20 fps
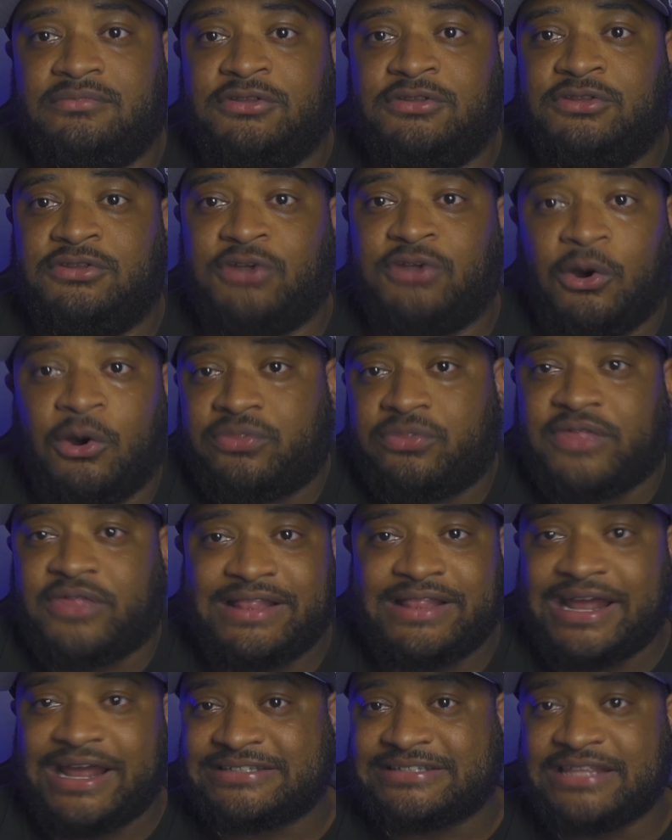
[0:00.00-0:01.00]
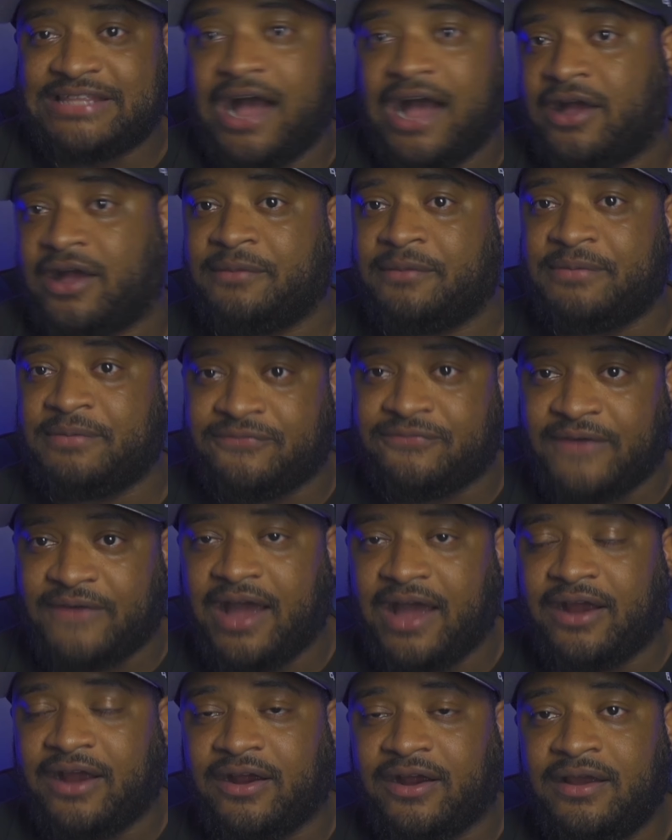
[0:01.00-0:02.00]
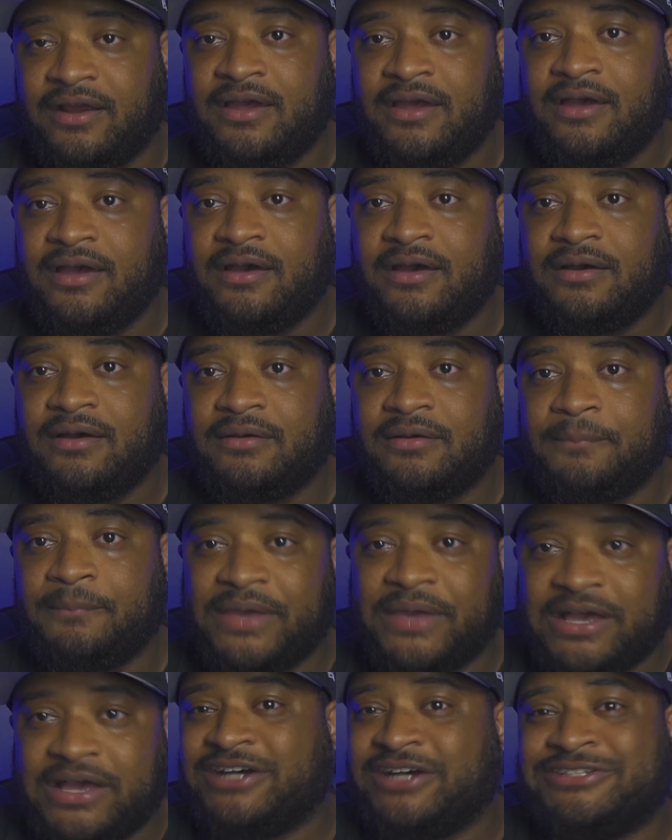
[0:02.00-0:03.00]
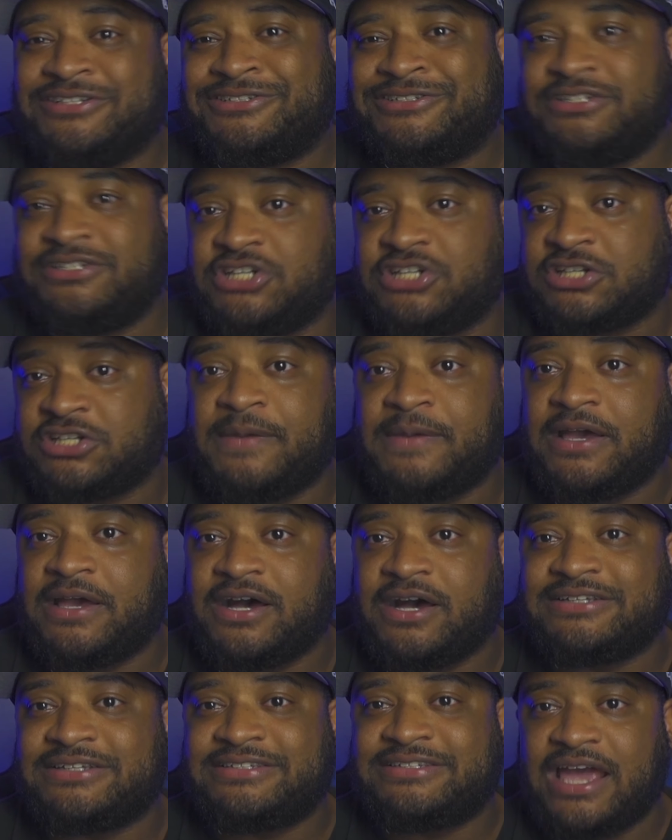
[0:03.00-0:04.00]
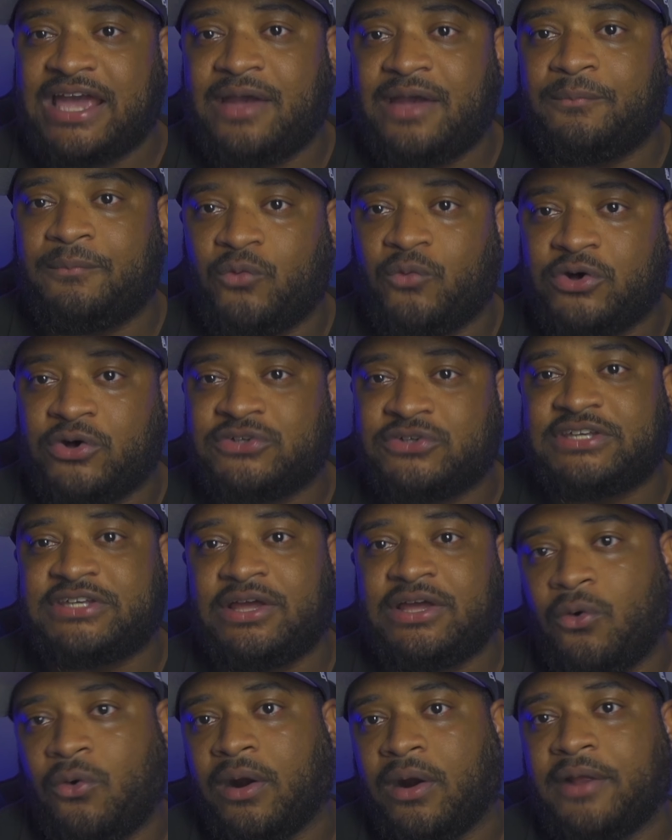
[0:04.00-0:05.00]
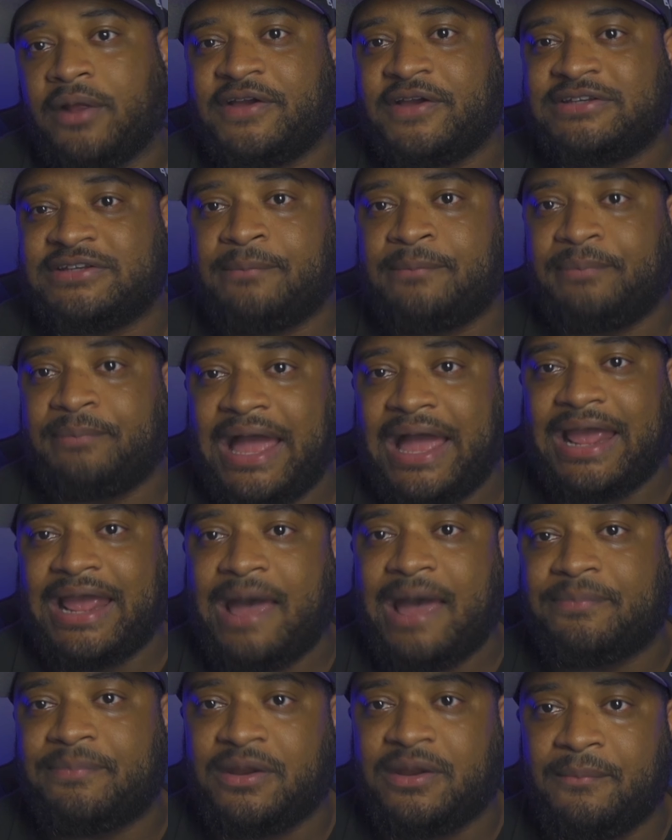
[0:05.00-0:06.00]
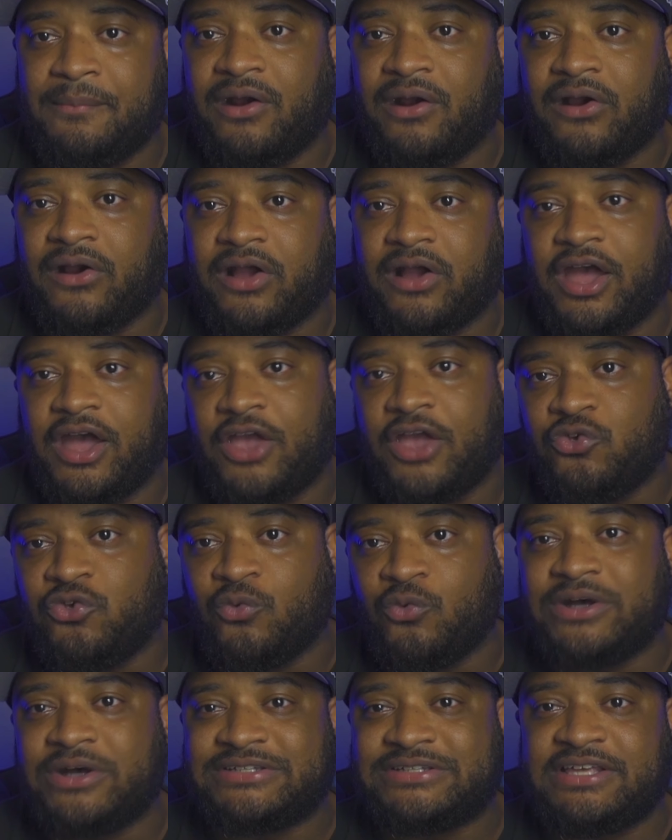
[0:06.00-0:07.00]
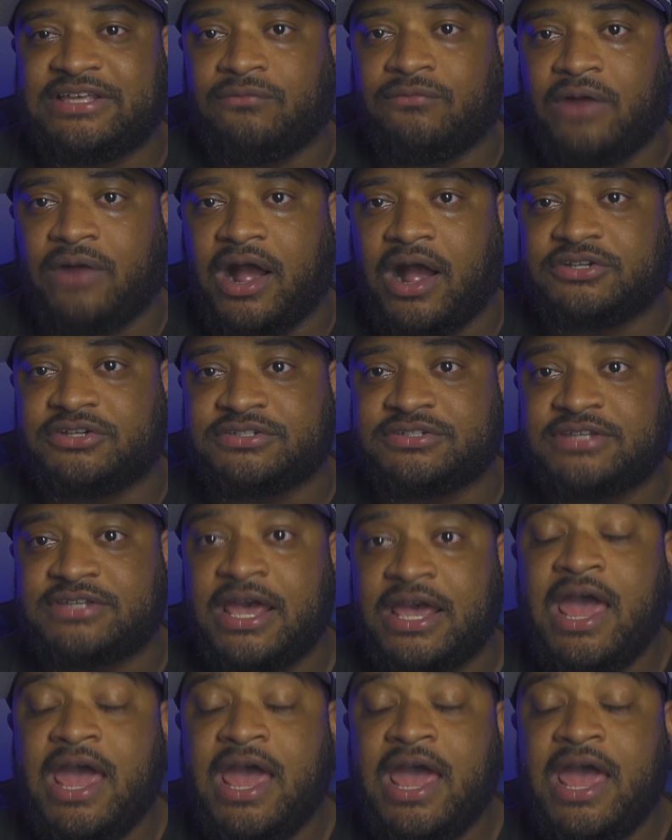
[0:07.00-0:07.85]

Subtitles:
Don't think that it's not going to be fire because Sam Wilson or there's a black Captain America and you want Steve Rogers.